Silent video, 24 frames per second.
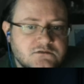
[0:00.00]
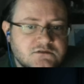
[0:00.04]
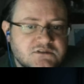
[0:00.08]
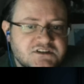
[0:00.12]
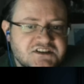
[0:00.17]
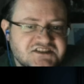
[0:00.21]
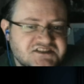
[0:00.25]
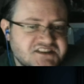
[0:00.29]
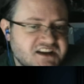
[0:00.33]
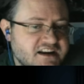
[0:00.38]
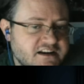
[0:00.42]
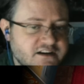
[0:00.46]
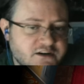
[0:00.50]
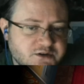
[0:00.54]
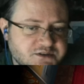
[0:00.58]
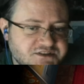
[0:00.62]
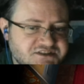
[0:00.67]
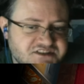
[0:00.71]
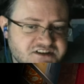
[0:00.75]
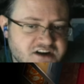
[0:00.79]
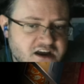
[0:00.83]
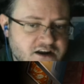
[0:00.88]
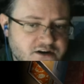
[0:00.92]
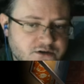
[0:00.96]
Because I know
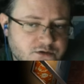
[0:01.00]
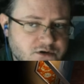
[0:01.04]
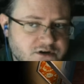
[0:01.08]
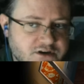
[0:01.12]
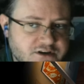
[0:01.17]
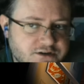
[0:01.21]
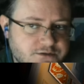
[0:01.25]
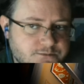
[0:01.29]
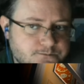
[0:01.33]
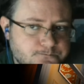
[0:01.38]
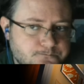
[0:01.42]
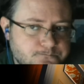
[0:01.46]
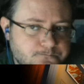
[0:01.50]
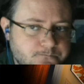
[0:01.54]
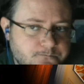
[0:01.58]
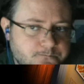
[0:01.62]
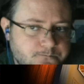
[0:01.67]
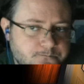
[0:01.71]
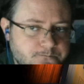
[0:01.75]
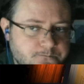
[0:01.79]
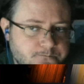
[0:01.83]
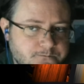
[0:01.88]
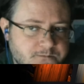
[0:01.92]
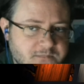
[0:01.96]
it's not Orchid.
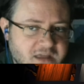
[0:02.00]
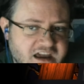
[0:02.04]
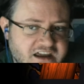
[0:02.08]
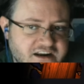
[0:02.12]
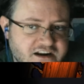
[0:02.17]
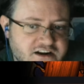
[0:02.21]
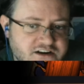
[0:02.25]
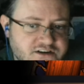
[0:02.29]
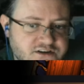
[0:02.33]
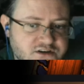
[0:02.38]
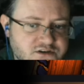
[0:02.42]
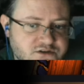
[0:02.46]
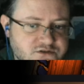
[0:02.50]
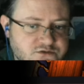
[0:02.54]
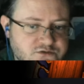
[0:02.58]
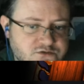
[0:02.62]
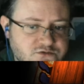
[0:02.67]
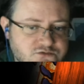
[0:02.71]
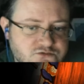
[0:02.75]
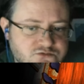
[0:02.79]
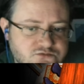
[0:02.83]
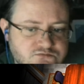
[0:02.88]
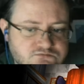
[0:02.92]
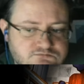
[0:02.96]
And I
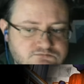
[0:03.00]
know...